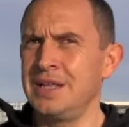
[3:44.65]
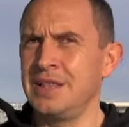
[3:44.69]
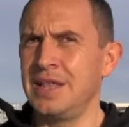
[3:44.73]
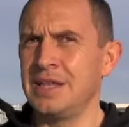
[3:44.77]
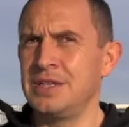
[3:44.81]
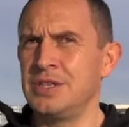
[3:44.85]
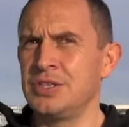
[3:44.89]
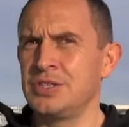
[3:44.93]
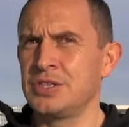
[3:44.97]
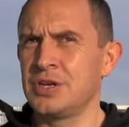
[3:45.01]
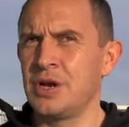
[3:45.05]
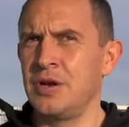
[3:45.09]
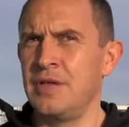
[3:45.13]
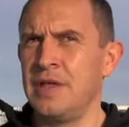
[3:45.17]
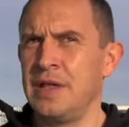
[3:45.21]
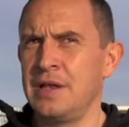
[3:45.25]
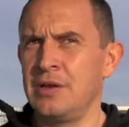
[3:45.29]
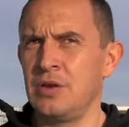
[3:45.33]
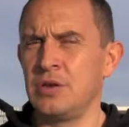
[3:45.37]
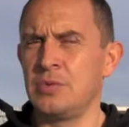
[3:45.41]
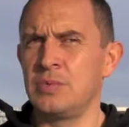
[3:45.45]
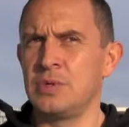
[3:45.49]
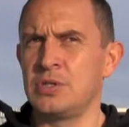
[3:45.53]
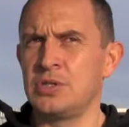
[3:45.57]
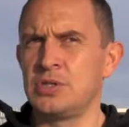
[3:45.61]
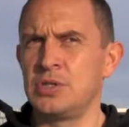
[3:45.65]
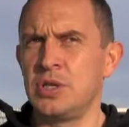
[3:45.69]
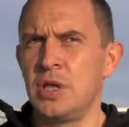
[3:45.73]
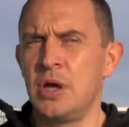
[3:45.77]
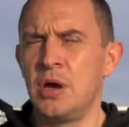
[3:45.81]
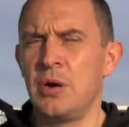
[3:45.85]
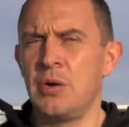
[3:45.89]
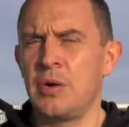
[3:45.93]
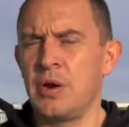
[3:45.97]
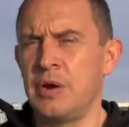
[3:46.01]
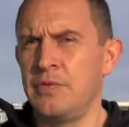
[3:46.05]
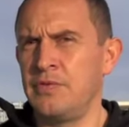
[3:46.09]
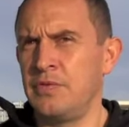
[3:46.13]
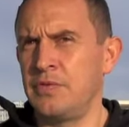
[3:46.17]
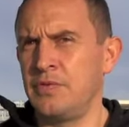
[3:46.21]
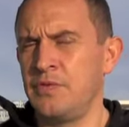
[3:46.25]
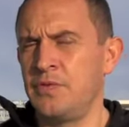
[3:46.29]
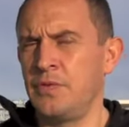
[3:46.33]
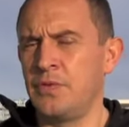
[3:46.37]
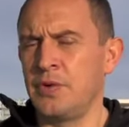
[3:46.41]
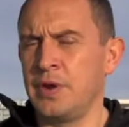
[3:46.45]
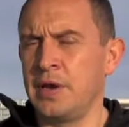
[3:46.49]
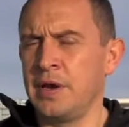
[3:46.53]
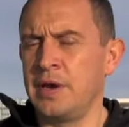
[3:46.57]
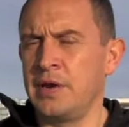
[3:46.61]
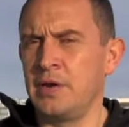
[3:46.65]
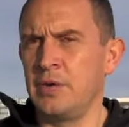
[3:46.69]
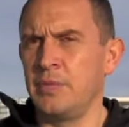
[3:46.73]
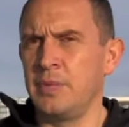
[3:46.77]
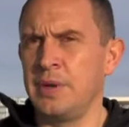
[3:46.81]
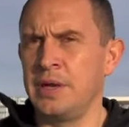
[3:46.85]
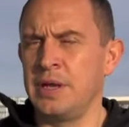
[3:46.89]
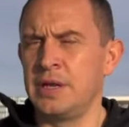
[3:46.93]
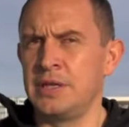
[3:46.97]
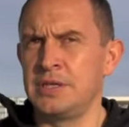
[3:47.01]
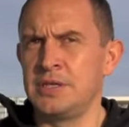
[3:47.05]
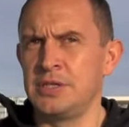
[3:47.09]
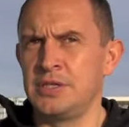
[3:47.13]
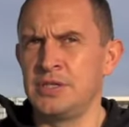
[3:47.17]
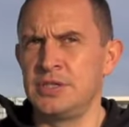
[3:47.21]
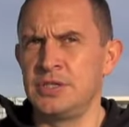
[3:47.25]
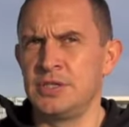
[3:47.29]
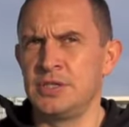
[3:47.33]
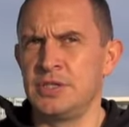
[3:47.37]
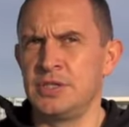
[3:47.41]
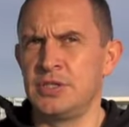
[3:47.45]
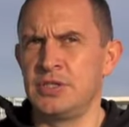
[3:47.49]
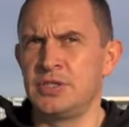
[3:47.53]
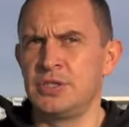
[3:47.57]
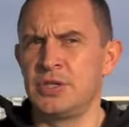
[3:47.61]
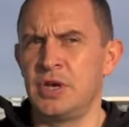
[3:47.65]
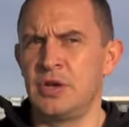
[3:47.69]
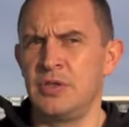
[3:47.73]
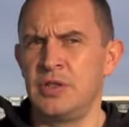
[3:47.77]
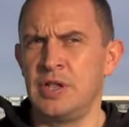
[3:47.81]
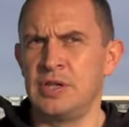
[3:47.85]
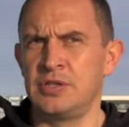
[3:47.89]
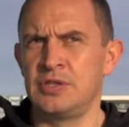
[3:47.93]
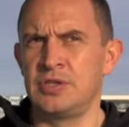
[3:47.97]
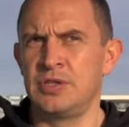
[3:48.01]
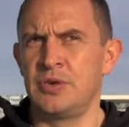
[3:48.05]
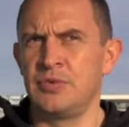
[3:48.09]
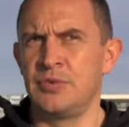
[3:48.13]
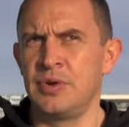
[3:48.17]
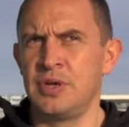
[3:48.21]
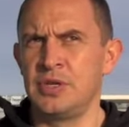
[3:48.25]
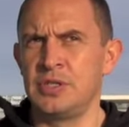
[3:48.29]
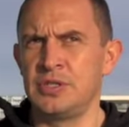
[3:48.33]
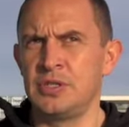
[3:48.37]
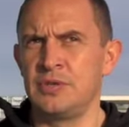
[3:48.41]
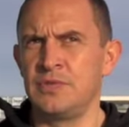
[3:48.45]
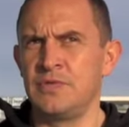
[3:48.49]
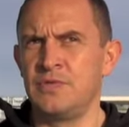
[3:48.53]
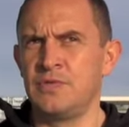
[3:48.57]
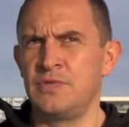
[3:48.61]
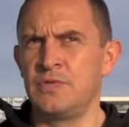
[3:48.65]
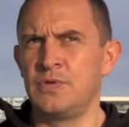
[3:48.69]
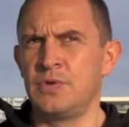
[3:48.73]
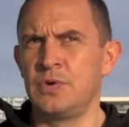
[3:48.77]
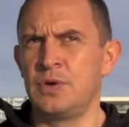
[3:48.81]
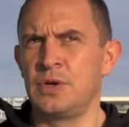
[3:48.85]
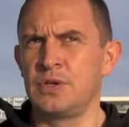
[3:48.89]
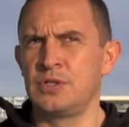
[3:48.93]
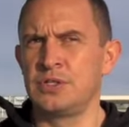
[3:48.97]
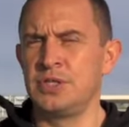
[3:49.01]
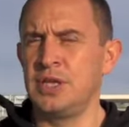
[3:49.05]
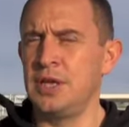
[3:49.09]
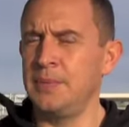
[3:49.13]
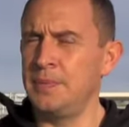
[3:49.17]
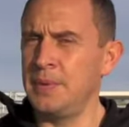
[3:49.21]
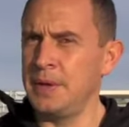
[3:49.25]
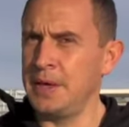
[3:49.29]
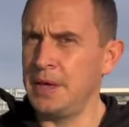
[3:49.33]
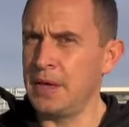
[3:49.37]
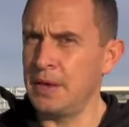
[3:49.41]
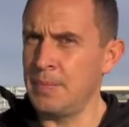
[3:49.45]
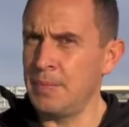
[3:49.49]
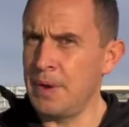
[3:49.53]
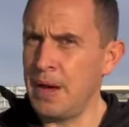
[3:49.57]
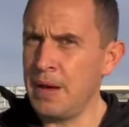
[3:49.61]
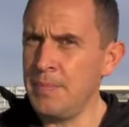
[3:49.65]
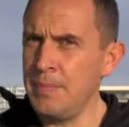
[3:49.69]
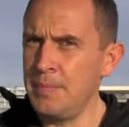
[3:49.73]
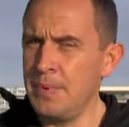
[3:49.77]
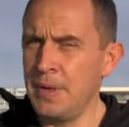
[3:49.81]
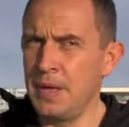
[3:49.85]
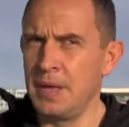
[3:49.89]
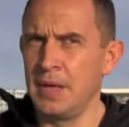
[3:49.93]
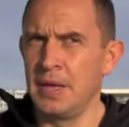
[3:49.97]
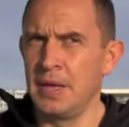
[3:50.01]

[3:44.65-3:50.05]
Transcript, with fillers: They just go that little bit slower over the 1400 metre distance, so that's the reason for stepping him up.